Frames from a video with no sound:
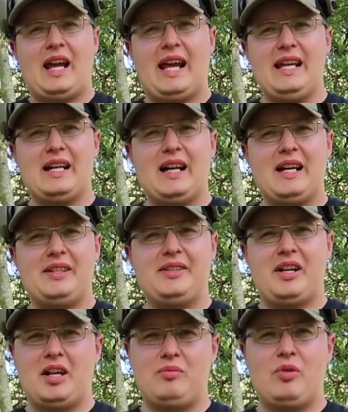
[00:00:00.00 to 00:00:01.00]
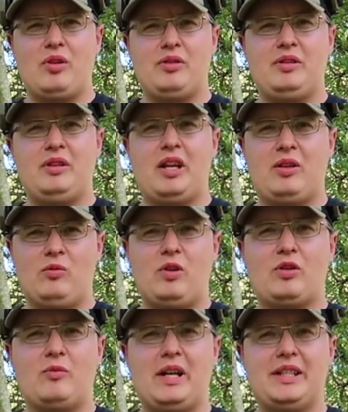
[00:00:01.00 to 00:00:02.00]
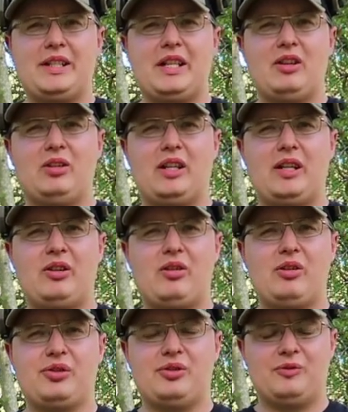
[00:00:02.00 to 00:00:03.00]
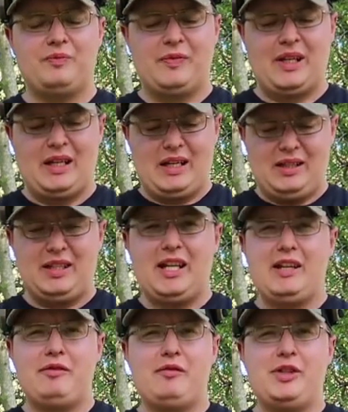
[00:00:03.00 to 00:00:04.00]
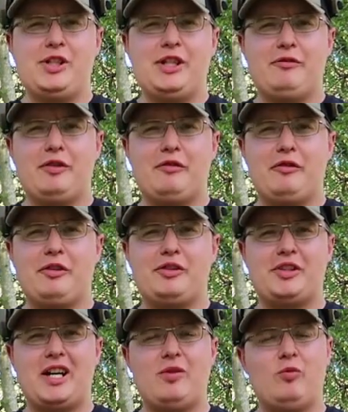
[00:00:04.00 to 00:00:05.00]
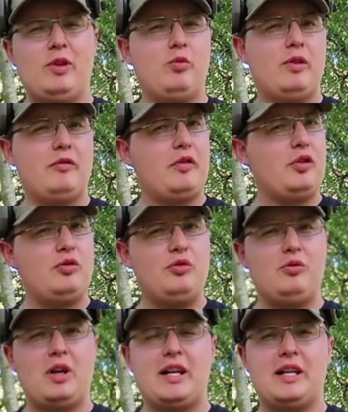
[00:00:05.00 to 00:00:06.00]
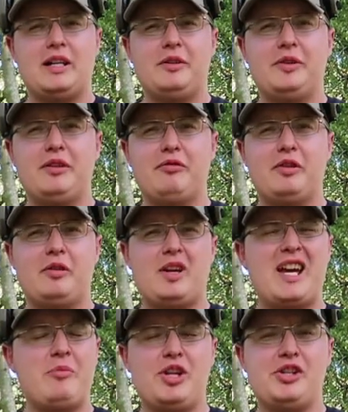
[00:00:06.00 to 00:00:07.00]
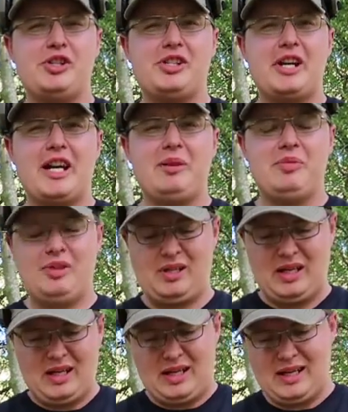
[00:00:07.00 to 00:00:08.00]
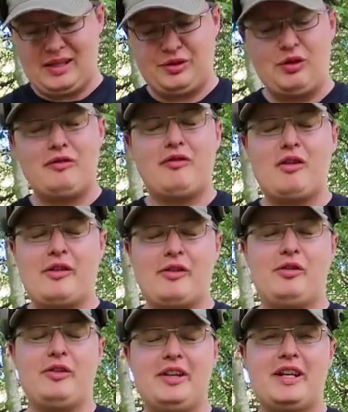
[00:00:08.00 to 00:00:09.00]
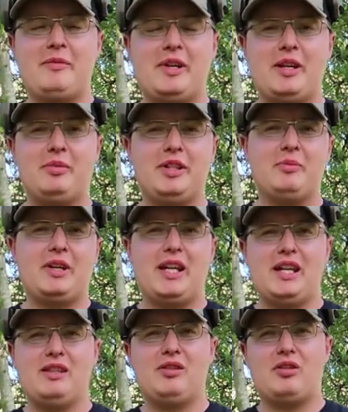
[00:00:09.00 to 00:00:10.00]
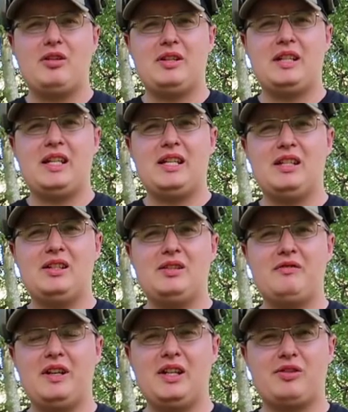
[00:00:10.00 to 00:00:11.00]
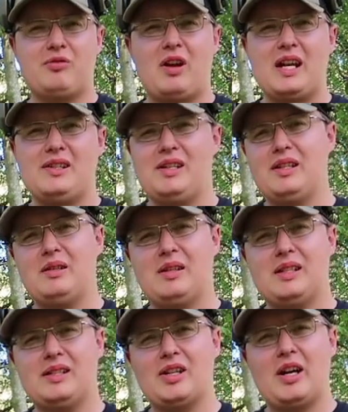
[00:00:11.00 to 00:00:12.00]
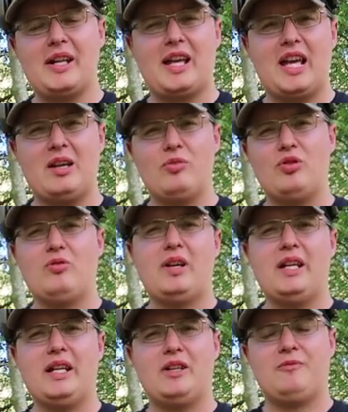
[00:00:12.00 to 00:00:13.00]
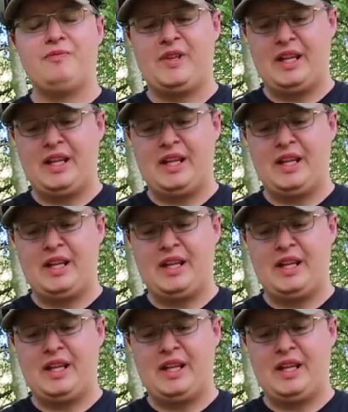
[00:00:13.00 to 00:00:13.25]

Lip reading: Hey guys, I'm Martin and welcome back to Carolina Arsenal. Today, if you're visiting for the first time, we review different ammunition types. So far, the only thing I've been able to get my hands on is Phoenix Rising exotic ammo right now.